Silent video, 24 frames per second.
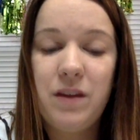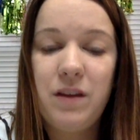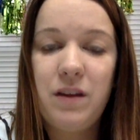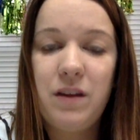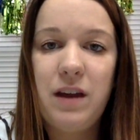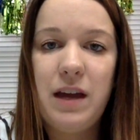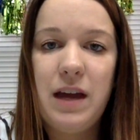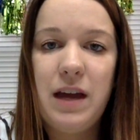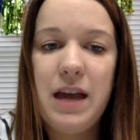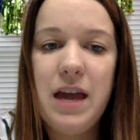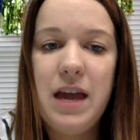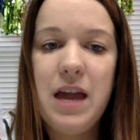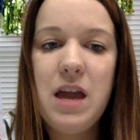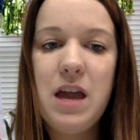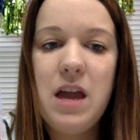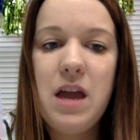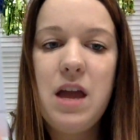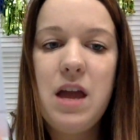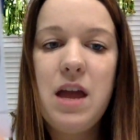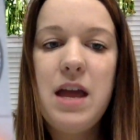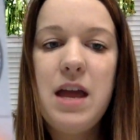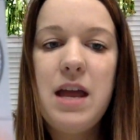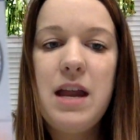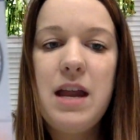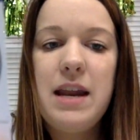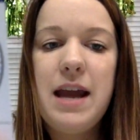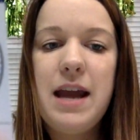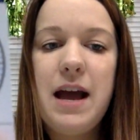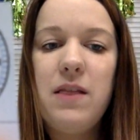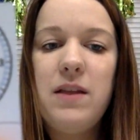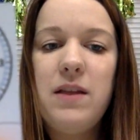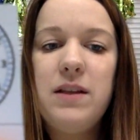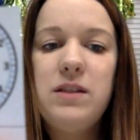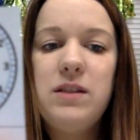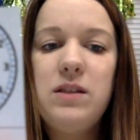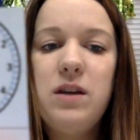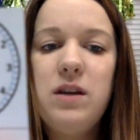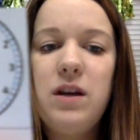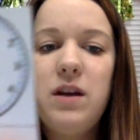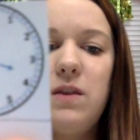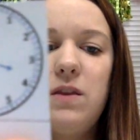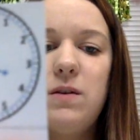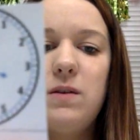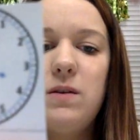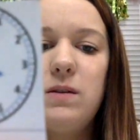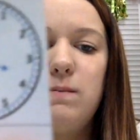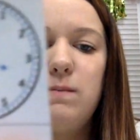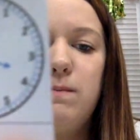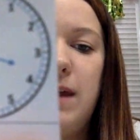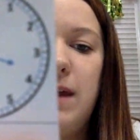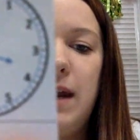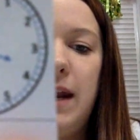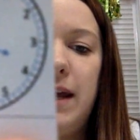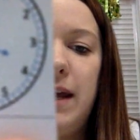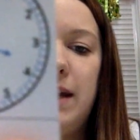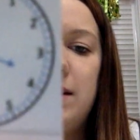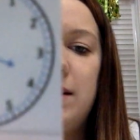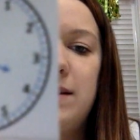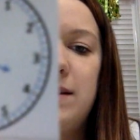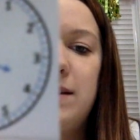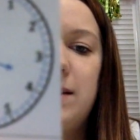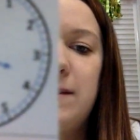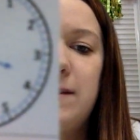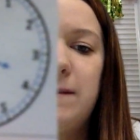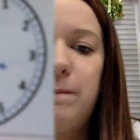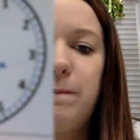Okay, now let's look at those minutes.